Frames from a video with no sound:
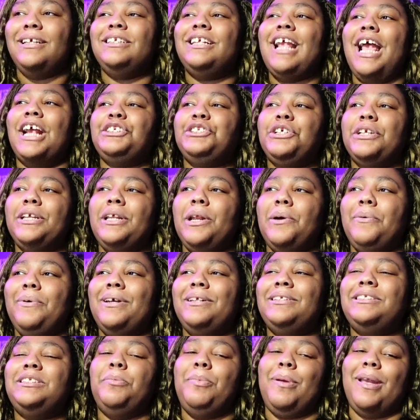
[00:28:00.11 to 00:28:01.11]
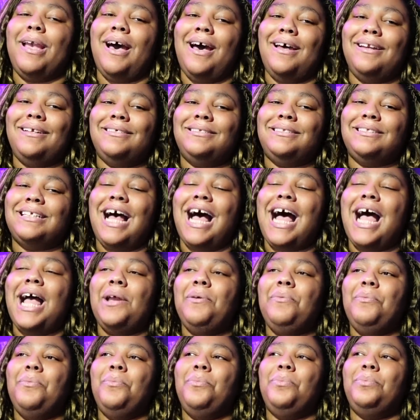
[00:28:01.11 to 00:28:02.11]
Actually, you know what? To be honest,
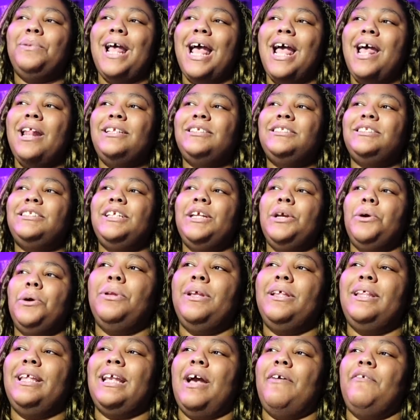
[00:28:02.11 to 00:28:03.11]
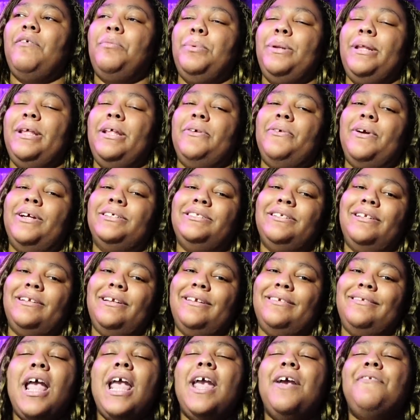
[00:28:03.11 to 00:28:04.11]
I that's the thing I would have been interested
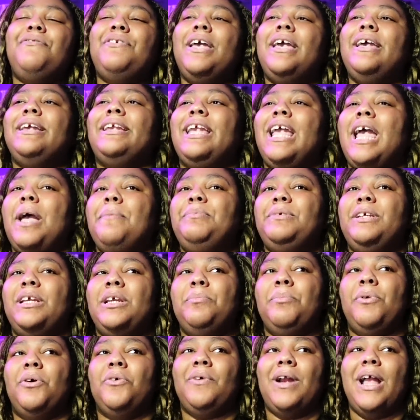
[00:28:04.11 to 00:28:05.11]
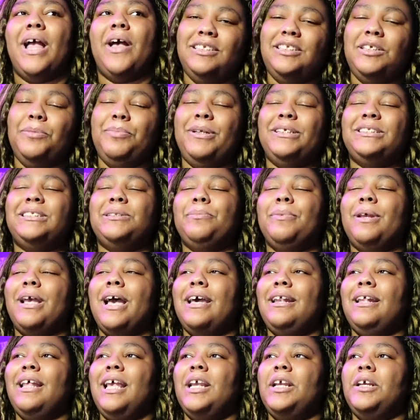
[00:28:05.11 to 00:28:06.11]
in. If they had kept him around to be some
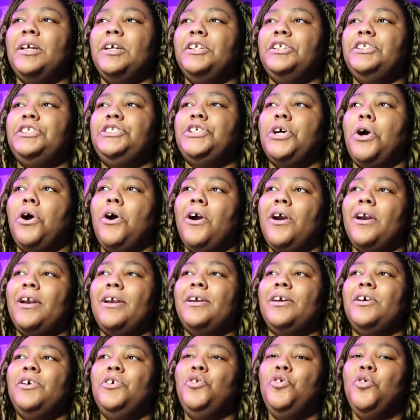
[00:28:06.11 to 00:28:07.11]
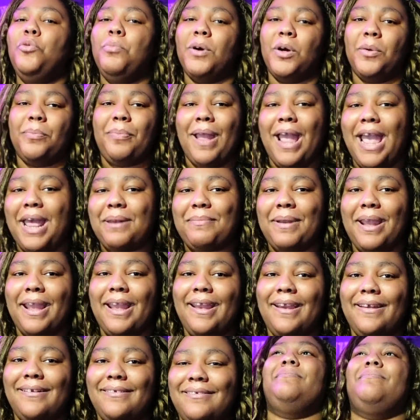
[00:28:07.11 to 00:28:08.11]
kind of like dark Uber
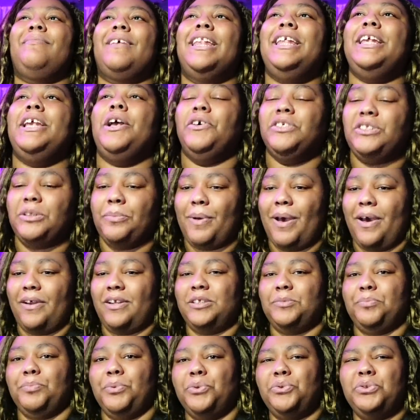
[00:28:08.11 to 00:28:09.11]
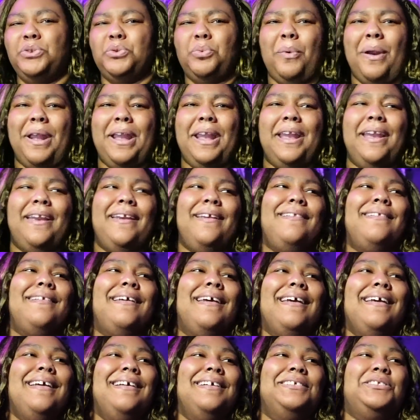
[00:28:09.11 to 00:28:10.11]
Batman, and he goes about as Bruce Wayne
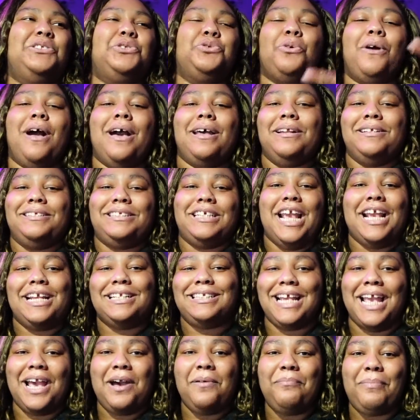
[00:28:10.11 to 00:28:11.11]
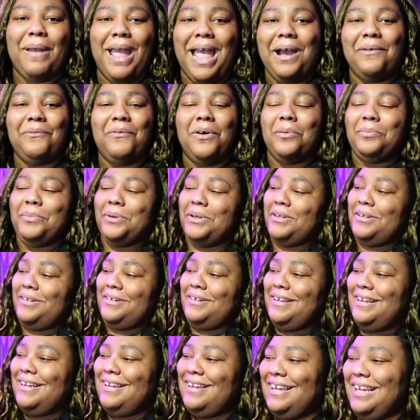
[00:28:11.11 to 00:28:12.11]
trying to take down Batwoman,
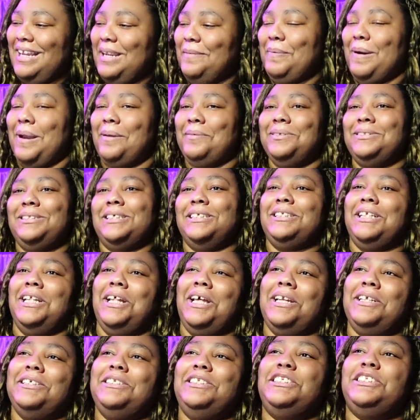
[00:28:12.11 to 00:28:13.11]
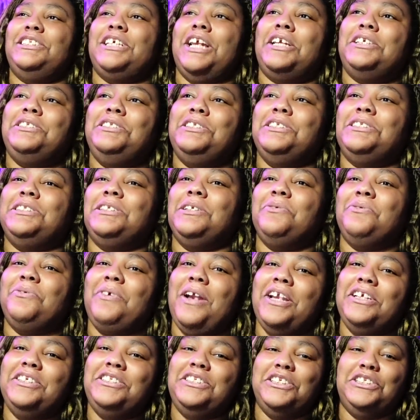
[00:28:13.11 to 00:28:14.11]
and he probably says a lot of sexist and
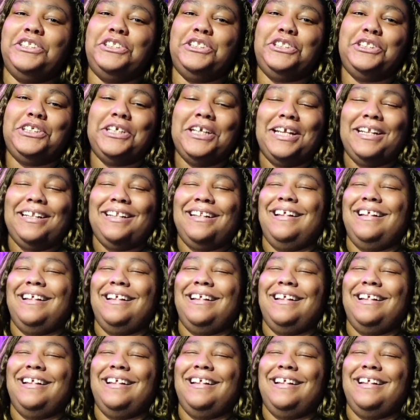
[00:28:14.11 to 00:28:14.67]
racist shit.